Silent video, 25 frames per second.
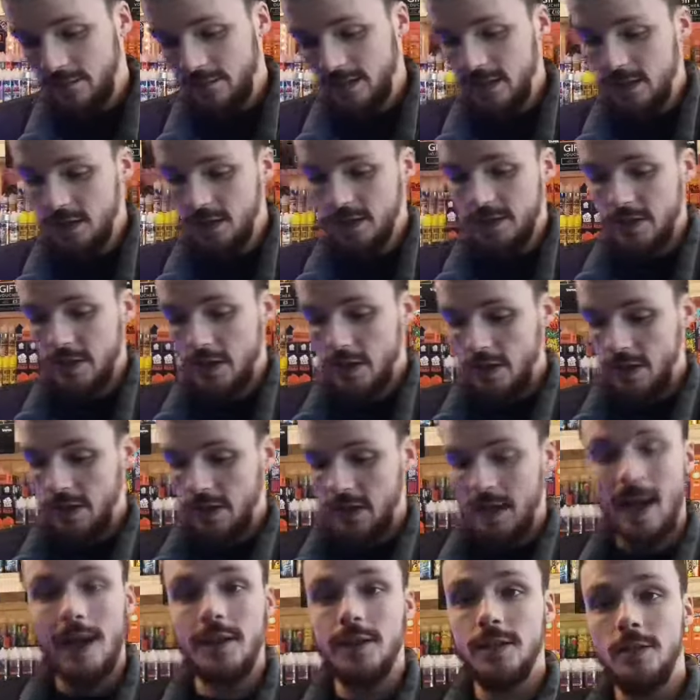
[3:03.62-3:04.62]
device
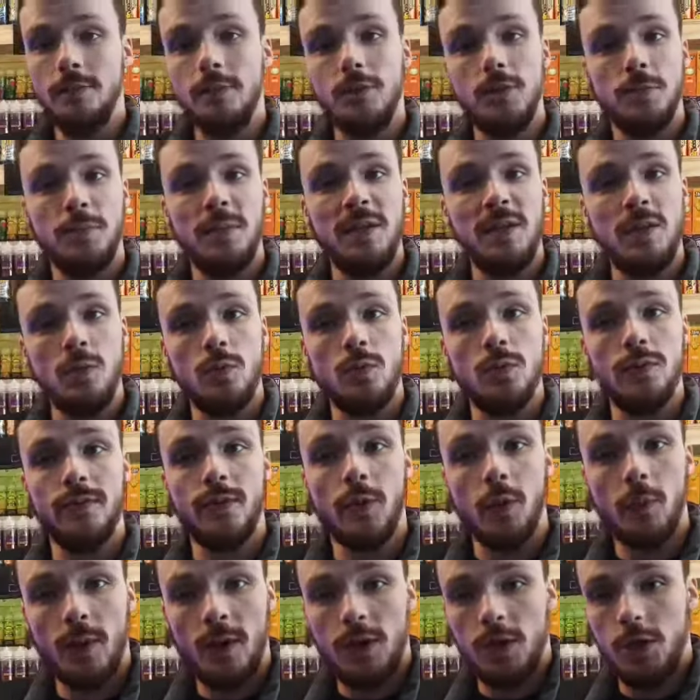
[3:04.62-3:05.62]
can be used
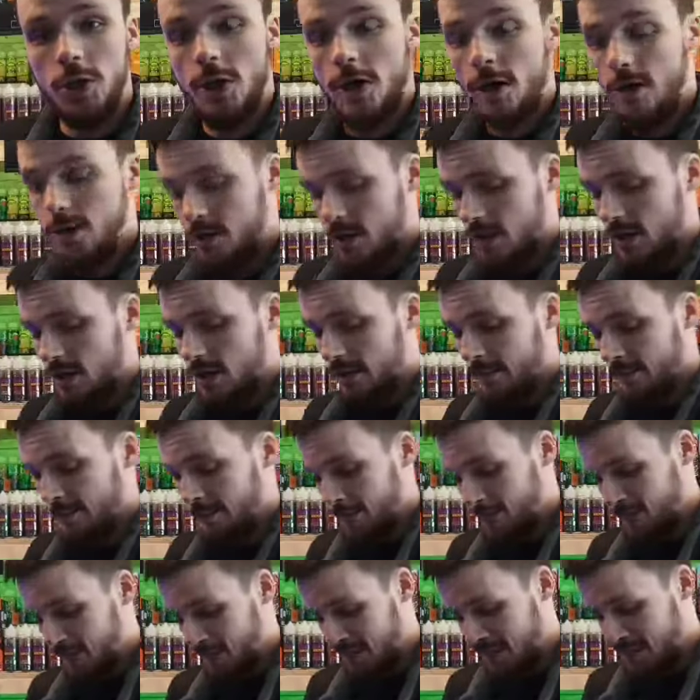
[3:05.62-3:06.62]
for quick charging
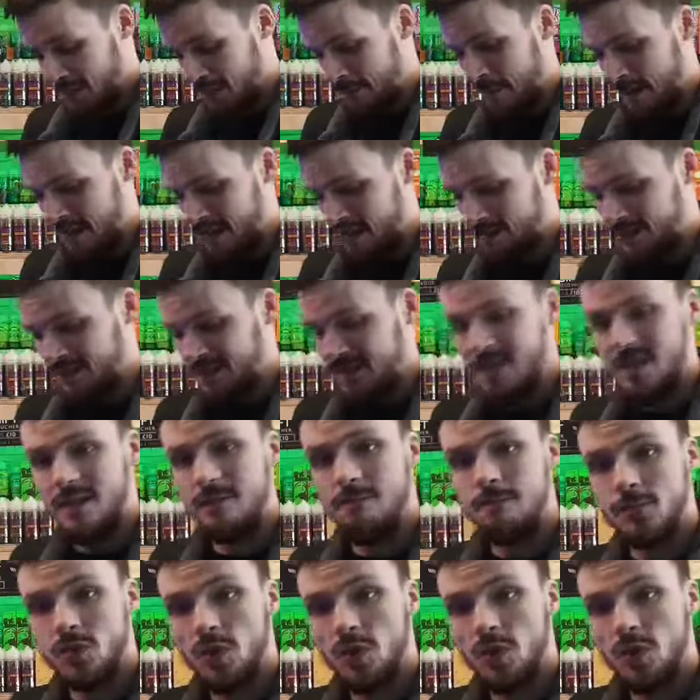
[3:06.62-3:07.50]
compatibility,